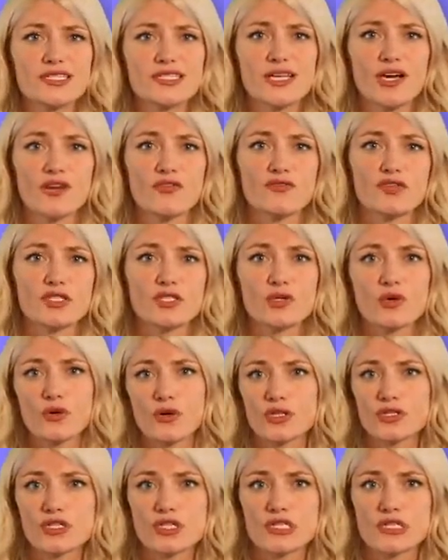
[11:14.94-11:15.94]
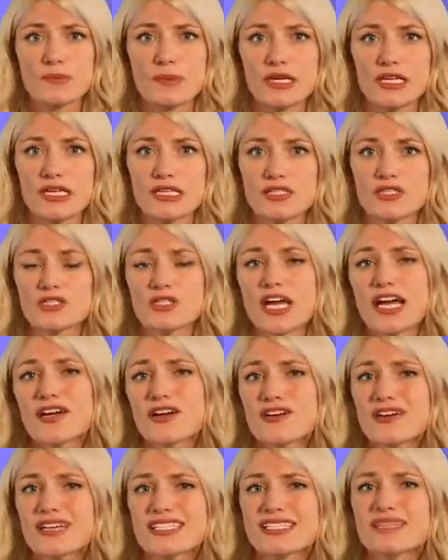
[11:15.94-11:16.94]
itself is gorgeous, but his
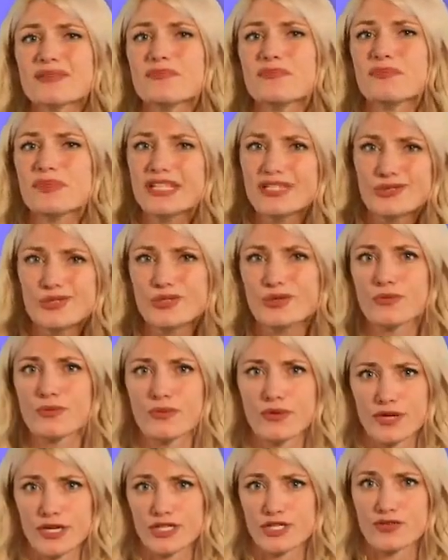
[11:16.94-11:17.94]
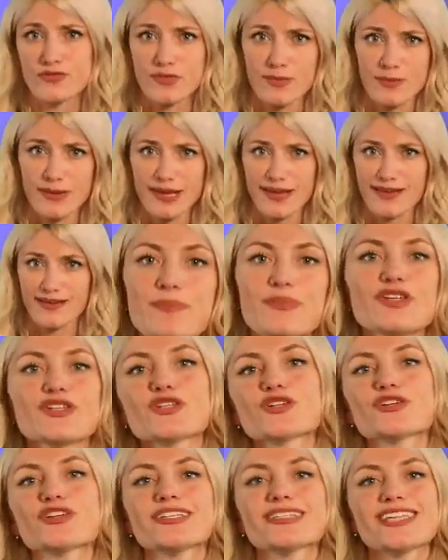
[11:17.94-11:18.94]
decor is a bit too boyish for me. Be
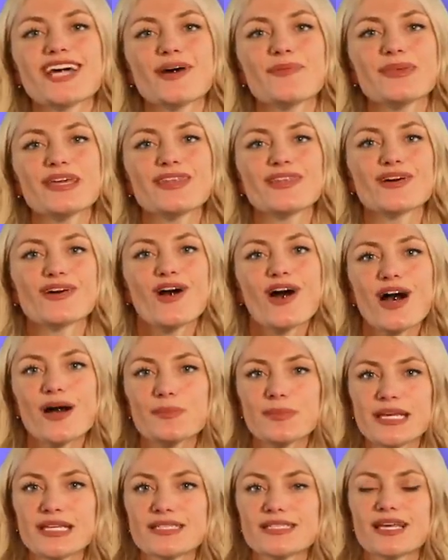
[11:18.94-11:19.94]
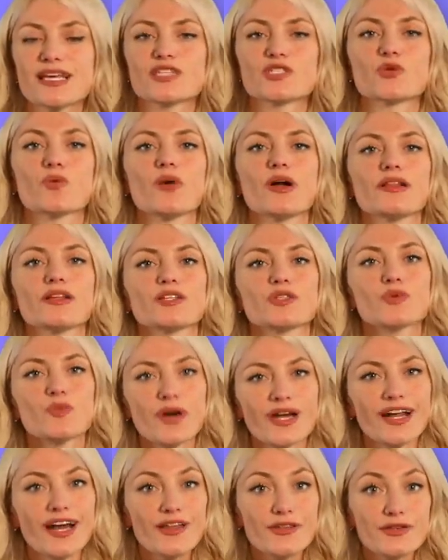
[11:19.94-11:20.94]
sure to tell me in the comments, as well as
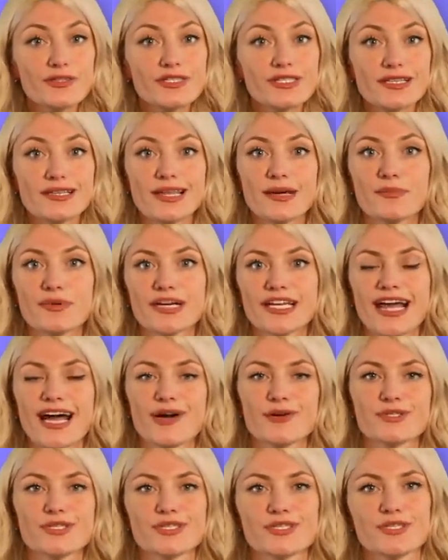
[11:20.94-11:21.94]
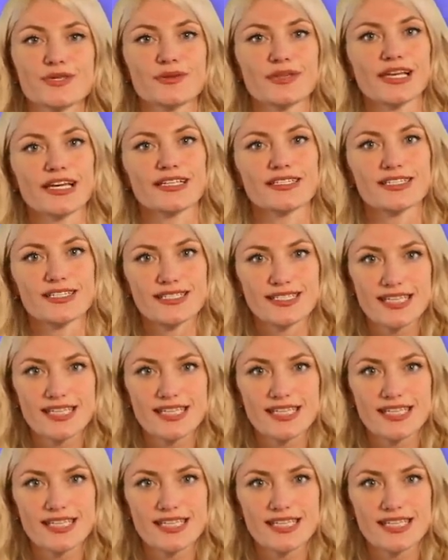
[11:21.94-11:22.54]
what other celebrity houses you'd like to